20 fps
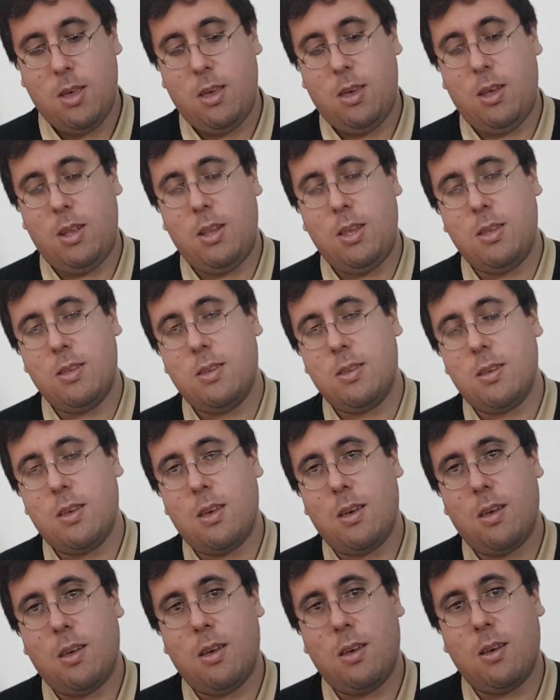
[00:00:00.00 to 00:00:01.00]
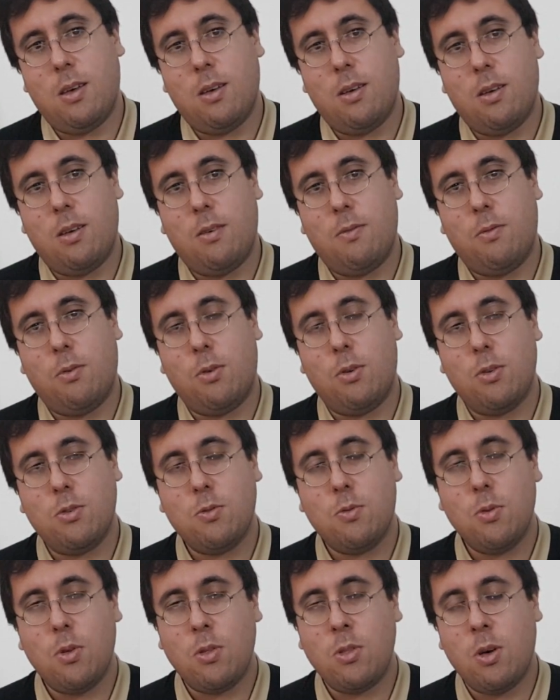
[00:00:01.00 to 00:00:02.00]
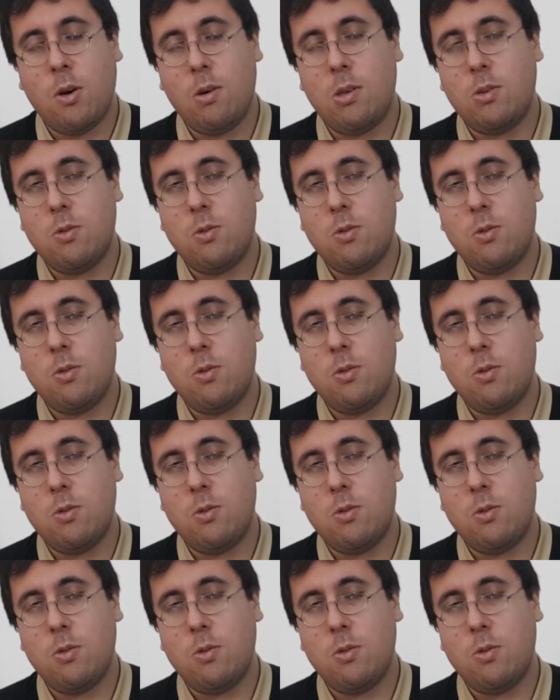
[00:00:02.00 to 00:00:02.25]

It is, for those who don't know,